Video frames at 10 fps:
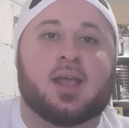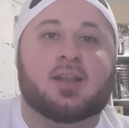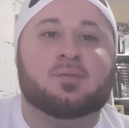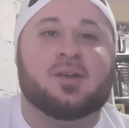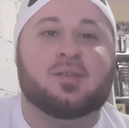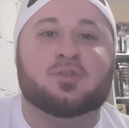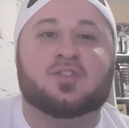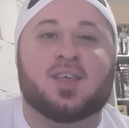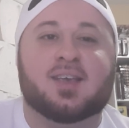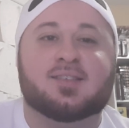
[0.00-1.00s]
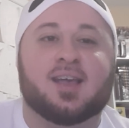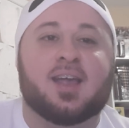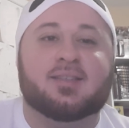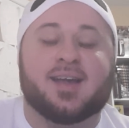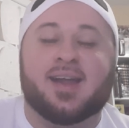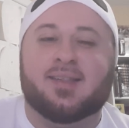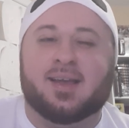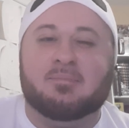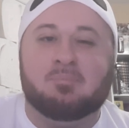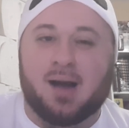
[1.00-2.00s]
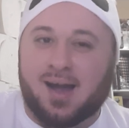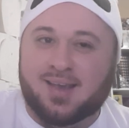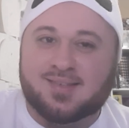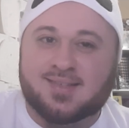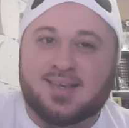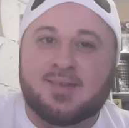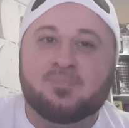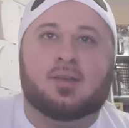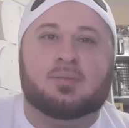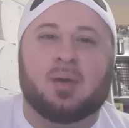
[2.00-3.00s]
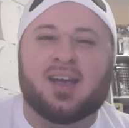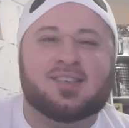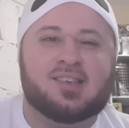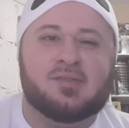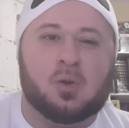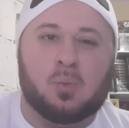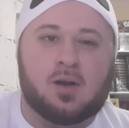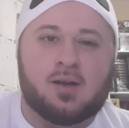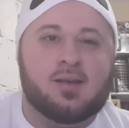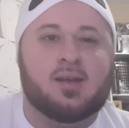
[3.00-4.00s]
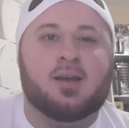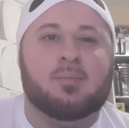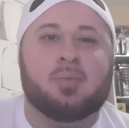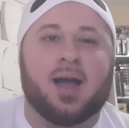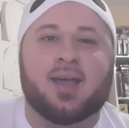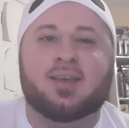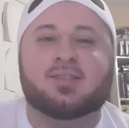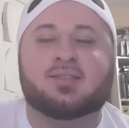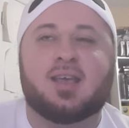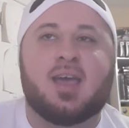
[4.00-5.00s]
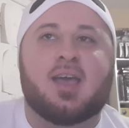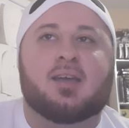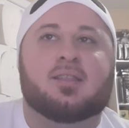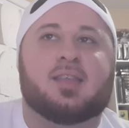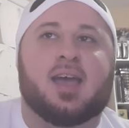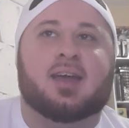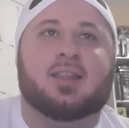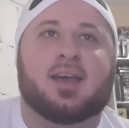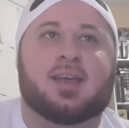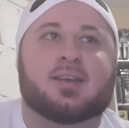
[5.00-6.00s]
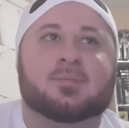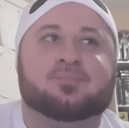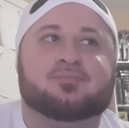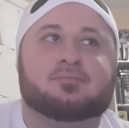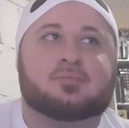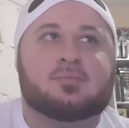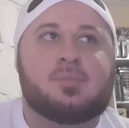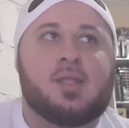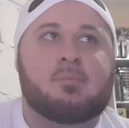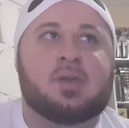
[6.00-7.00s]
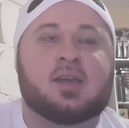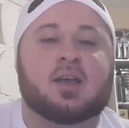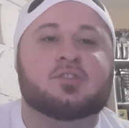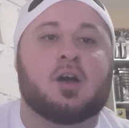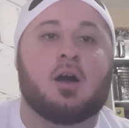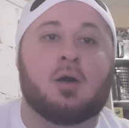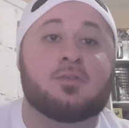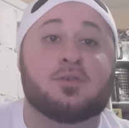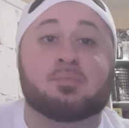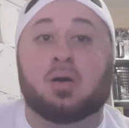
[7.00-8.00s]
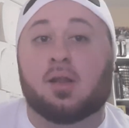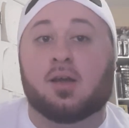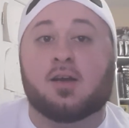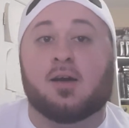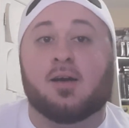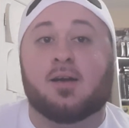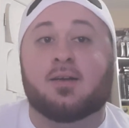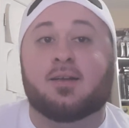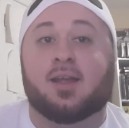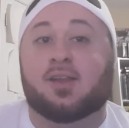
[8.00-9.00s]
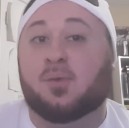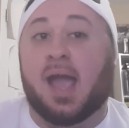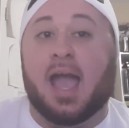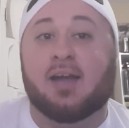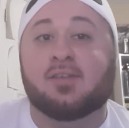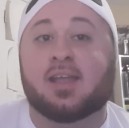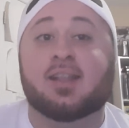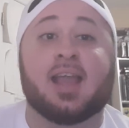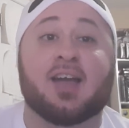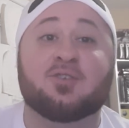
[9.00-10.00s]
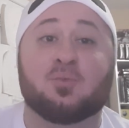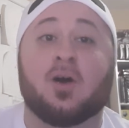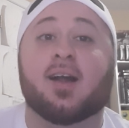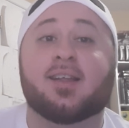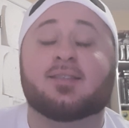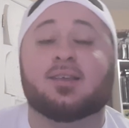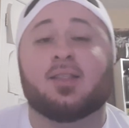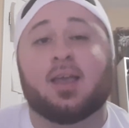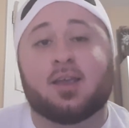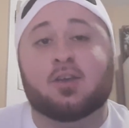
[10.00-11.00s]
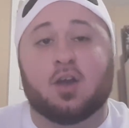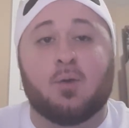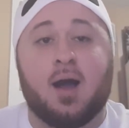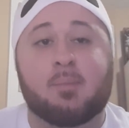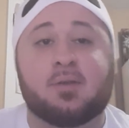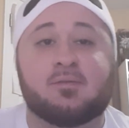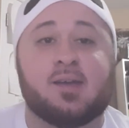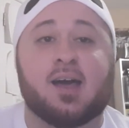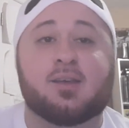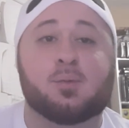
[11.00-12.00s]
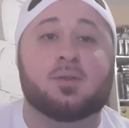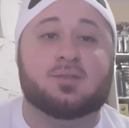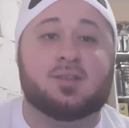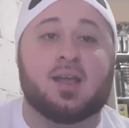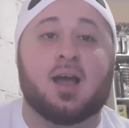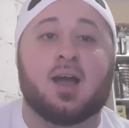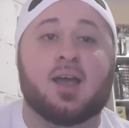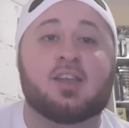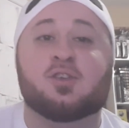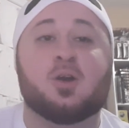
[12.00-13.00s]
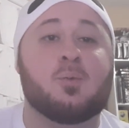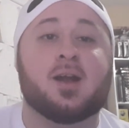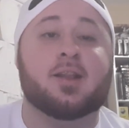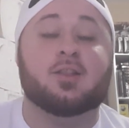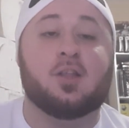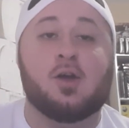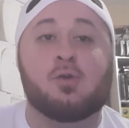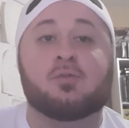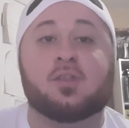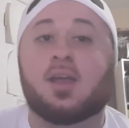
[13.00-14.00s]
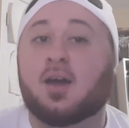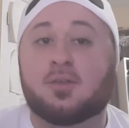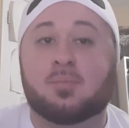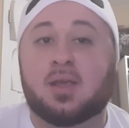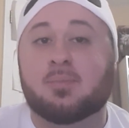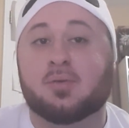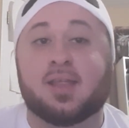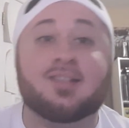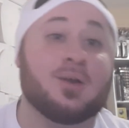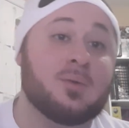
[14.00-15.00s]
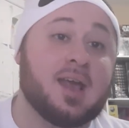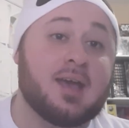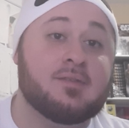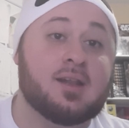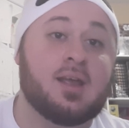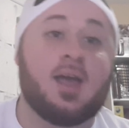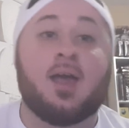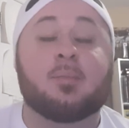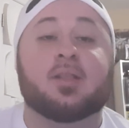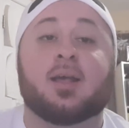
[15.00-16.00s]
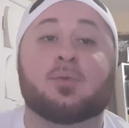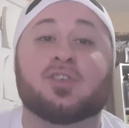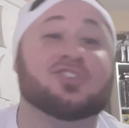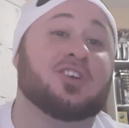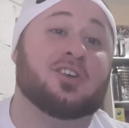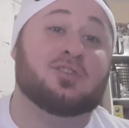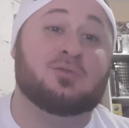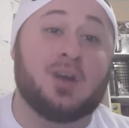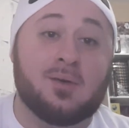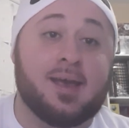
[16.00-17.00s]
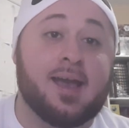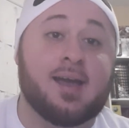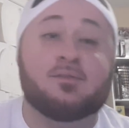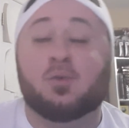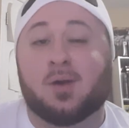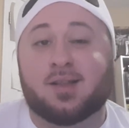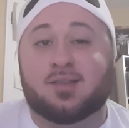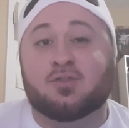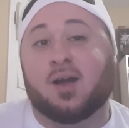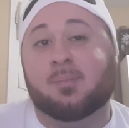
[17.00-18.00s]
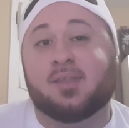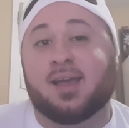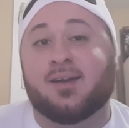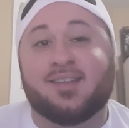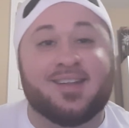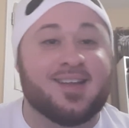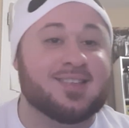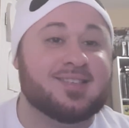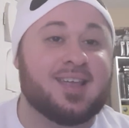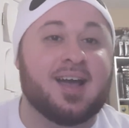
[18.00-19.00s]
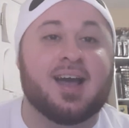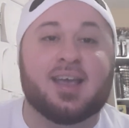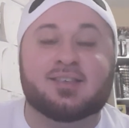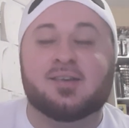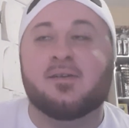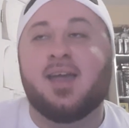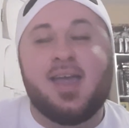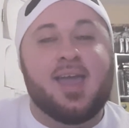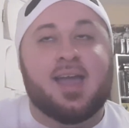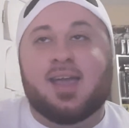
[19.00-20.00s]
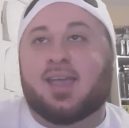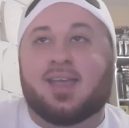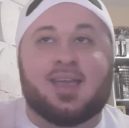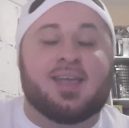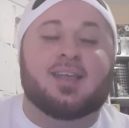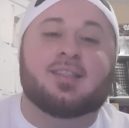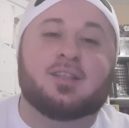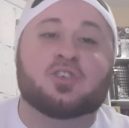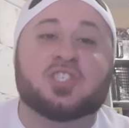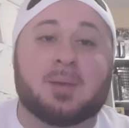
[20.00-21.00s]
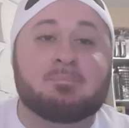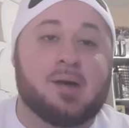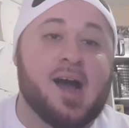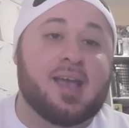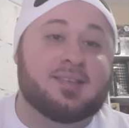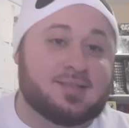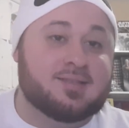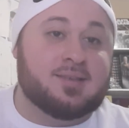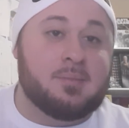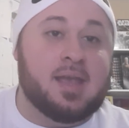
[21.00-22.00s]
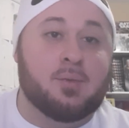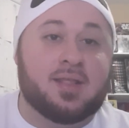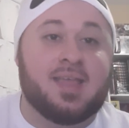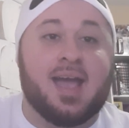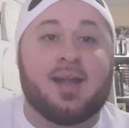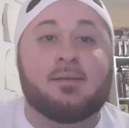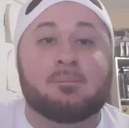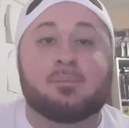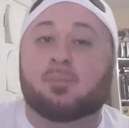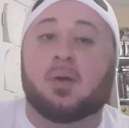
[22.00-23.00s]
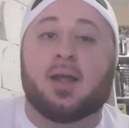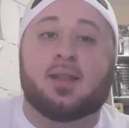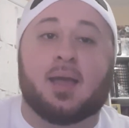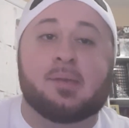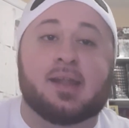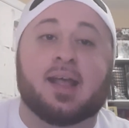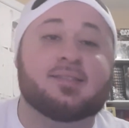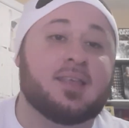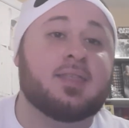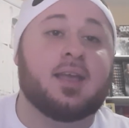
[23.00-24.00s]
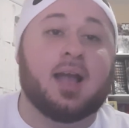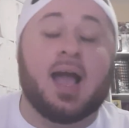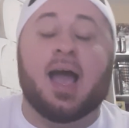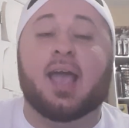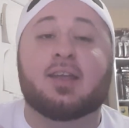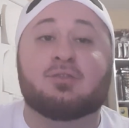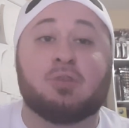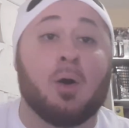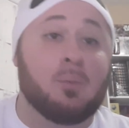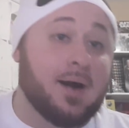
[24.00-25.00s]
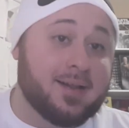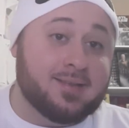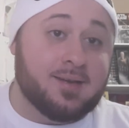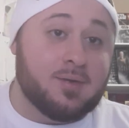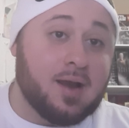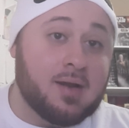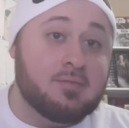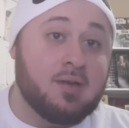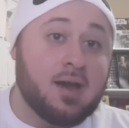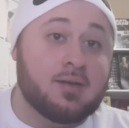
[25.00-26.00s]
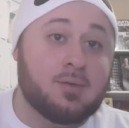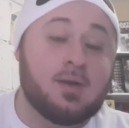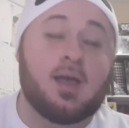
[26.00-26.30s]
And it's one of those things that it's kind of like biasy. Is biasy even a word? Bias that like, because you pull a card and you have it and now you want it to like go up in value and stay high, and you don't want it low for the other people that don't have it. But then when there's a card you don't have, you want it to drop down and not stay high. So there's some bias to me with that, but I mean, that's the thing. I don't want it to go down in value,